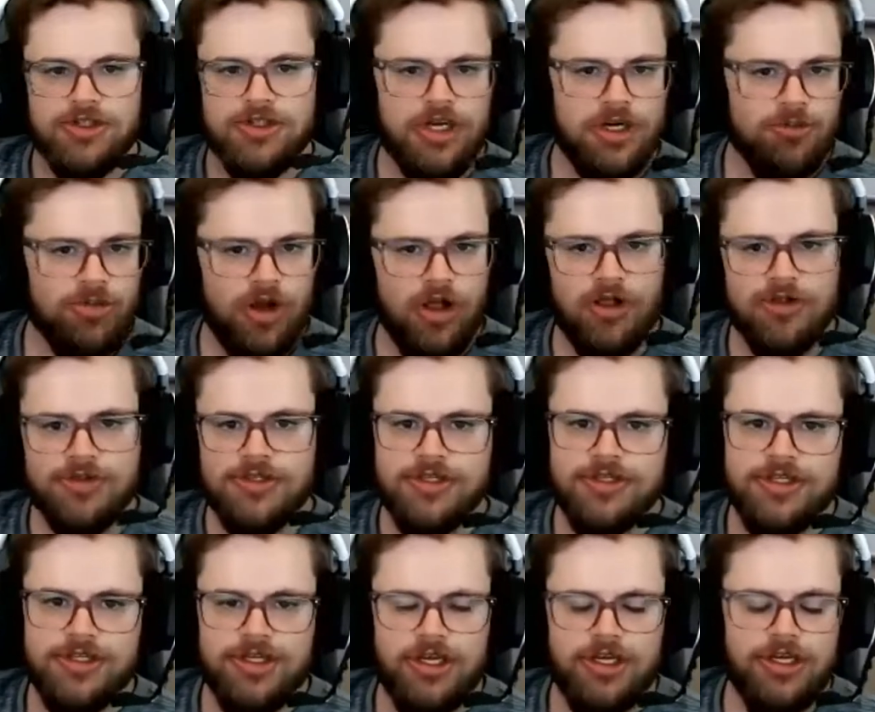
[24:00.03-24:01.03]
setting policies
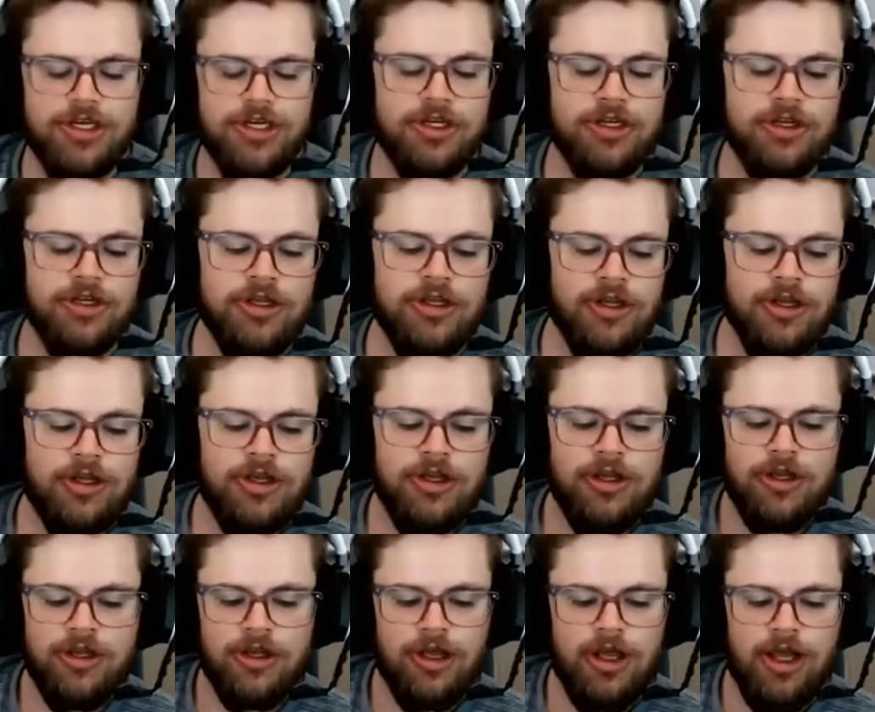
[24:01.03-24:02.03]
that they needed
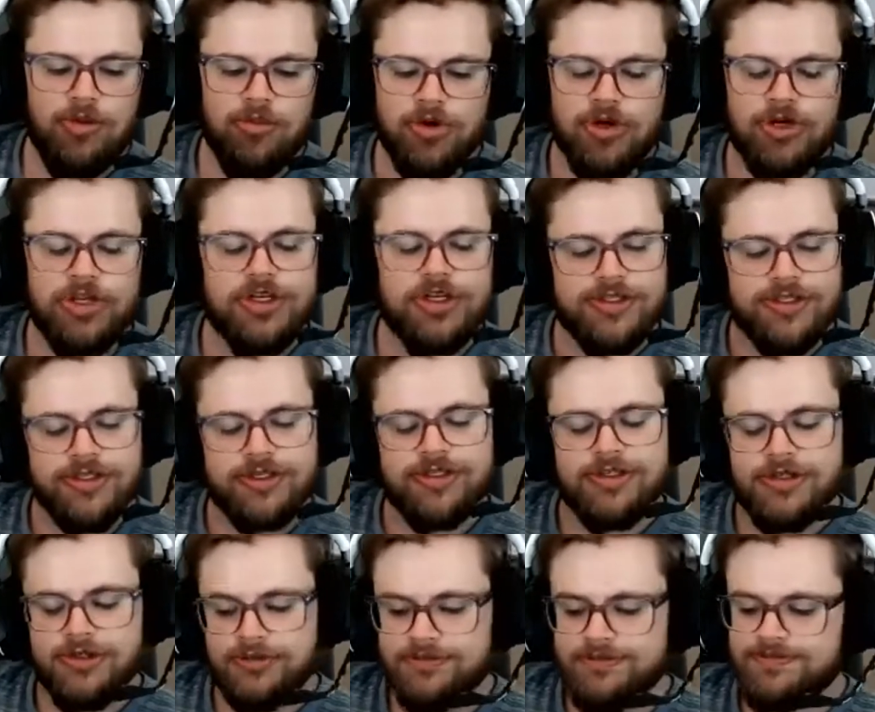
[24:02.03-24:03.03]
pretty easily. So.